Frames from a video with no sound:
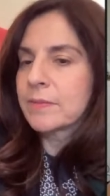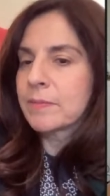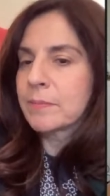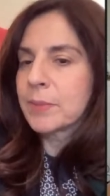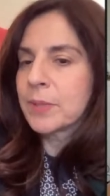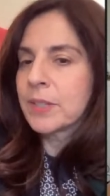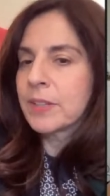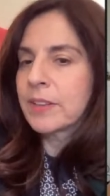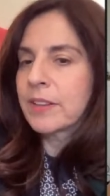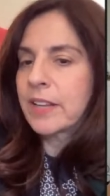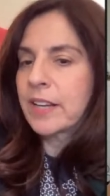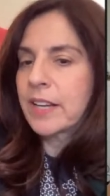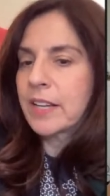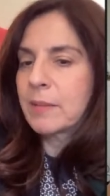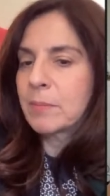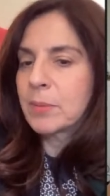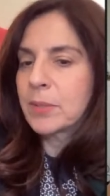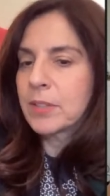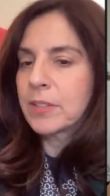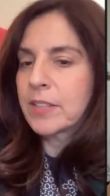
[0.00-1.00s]
Birthday,
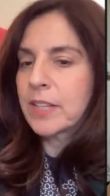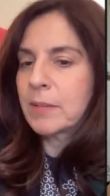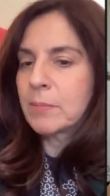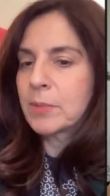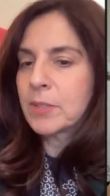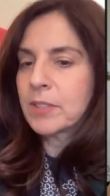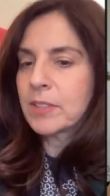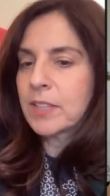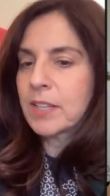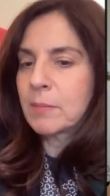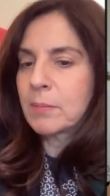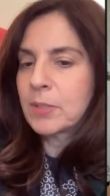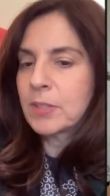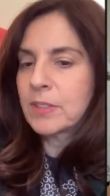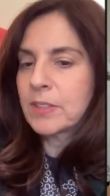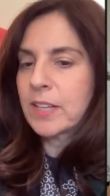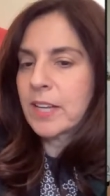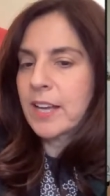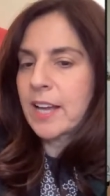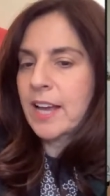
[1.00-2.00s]
birthday, birthday,
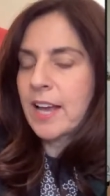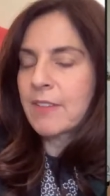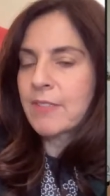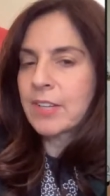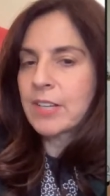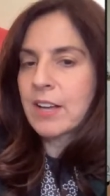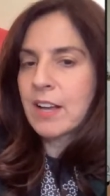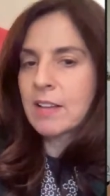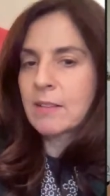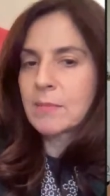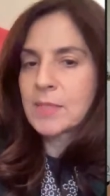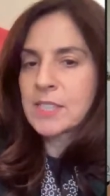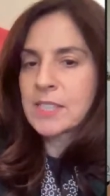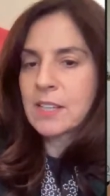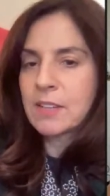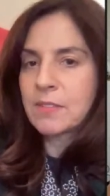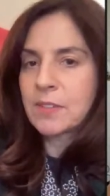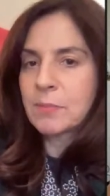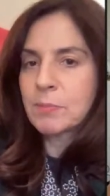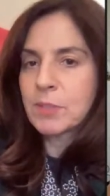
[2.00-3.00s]
birthday. I haven't gotten
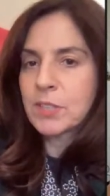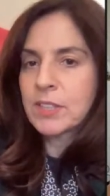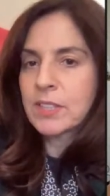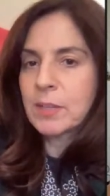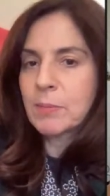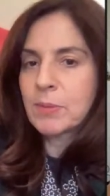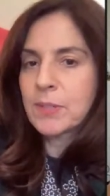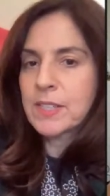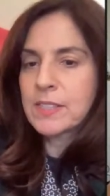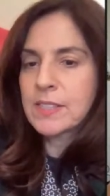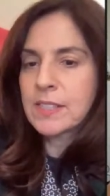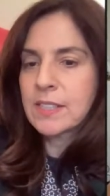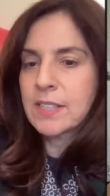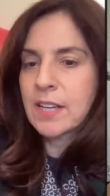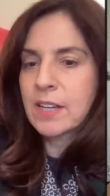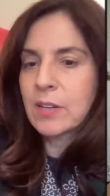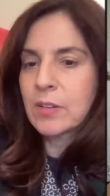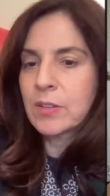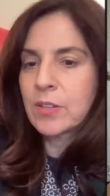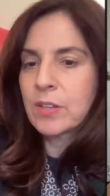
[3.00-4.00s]
myself a birthday present
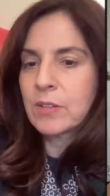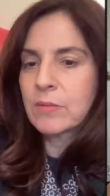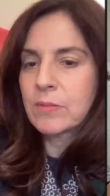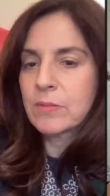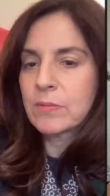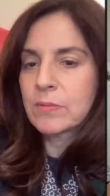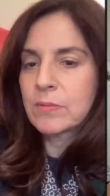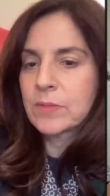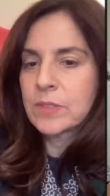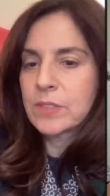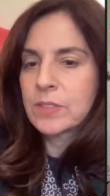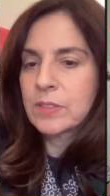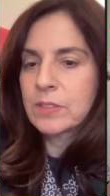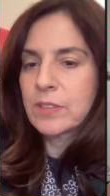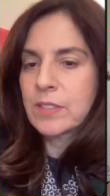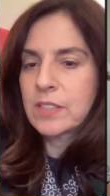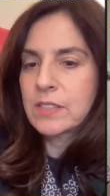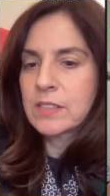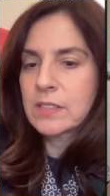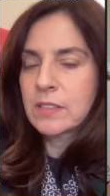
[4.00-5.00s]
yet. Oh no.
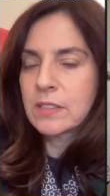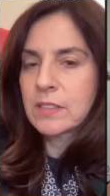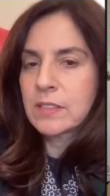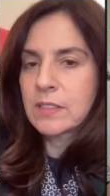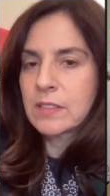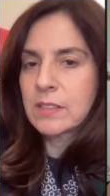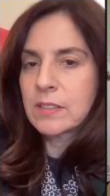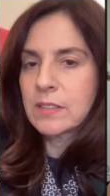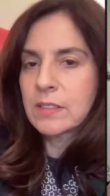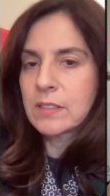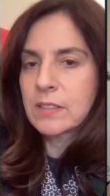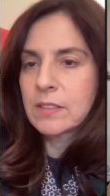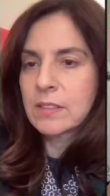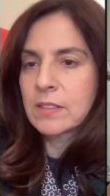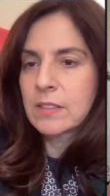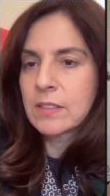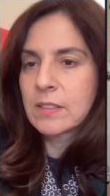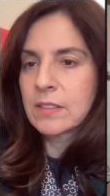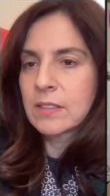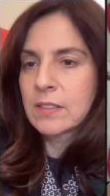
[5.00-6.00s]
Happy
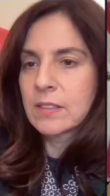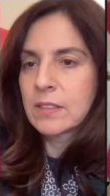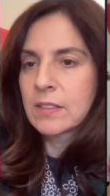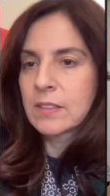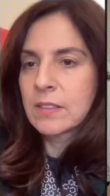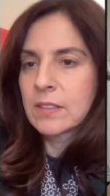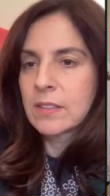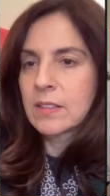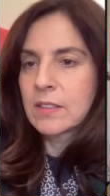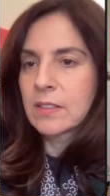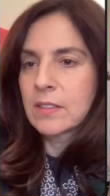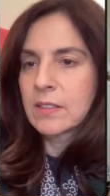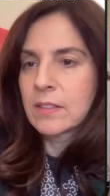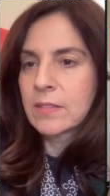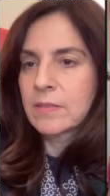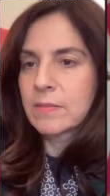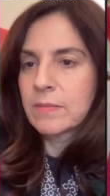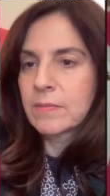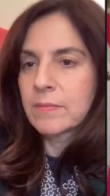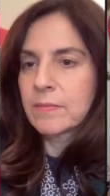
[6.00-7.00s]
birthday
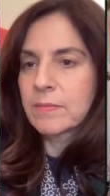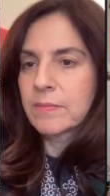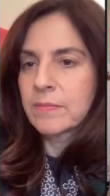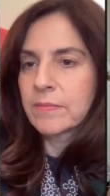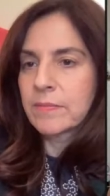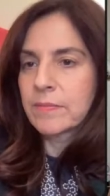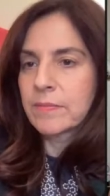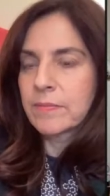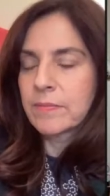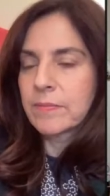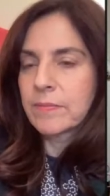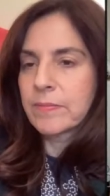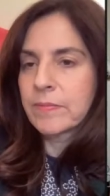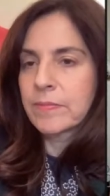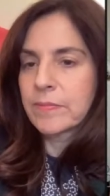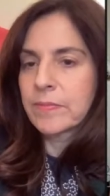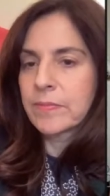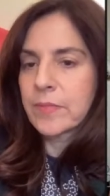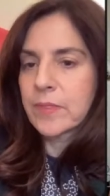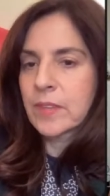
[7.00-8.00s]
to you.
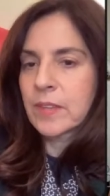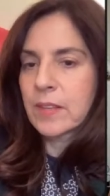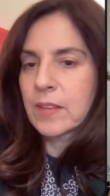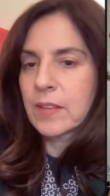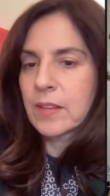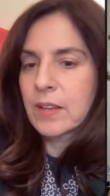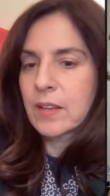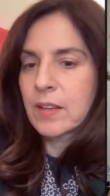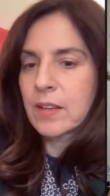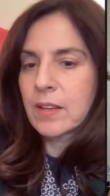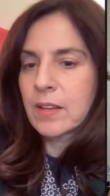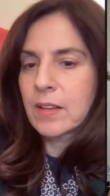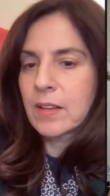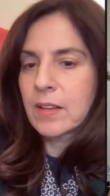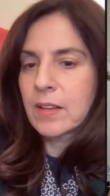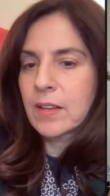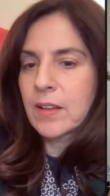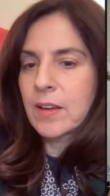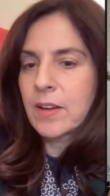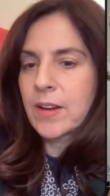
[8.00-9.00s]

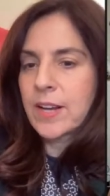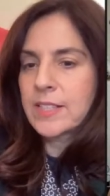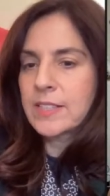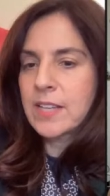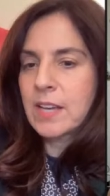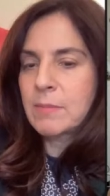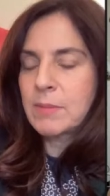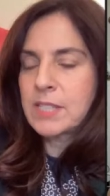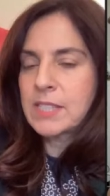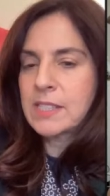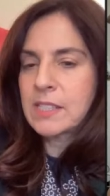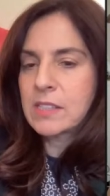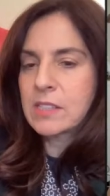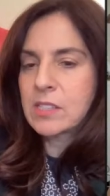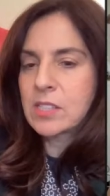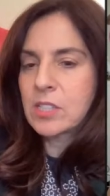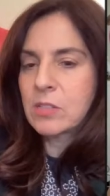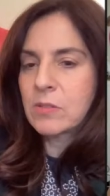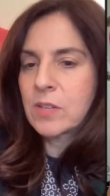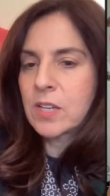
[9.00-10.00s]
All right, Debbie
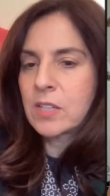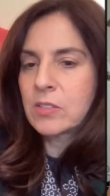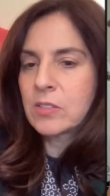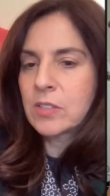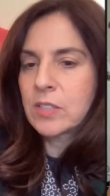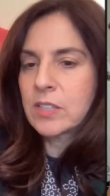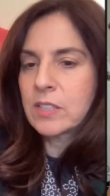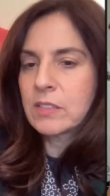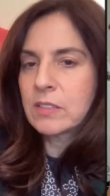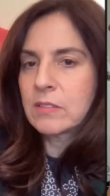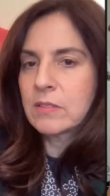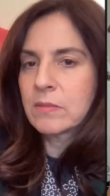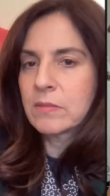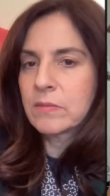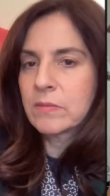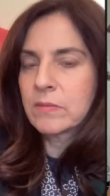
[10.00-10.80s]
says 200.